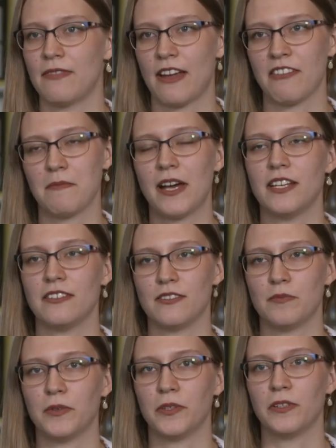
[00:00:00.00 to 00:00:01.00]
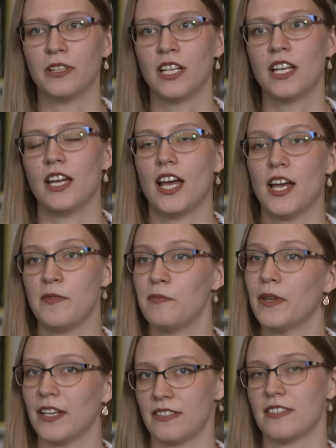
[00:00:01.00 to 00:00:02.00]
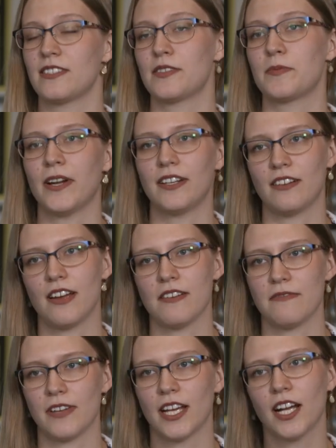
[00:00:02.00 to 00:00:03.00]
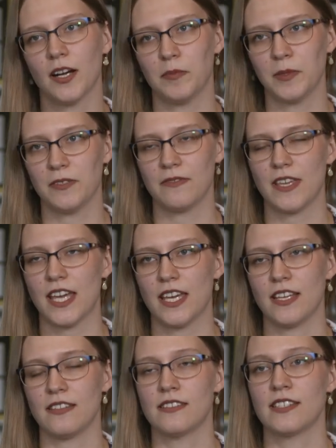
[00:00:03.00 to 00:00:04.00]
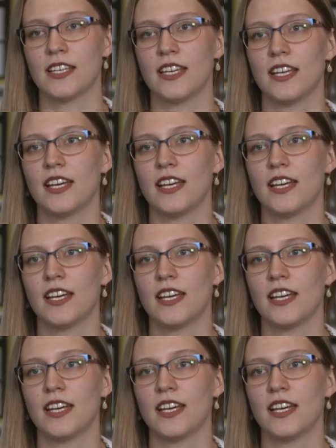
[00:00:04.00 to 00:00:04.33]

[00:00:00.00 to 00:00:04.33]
very manageable because it's spread over a couple of years.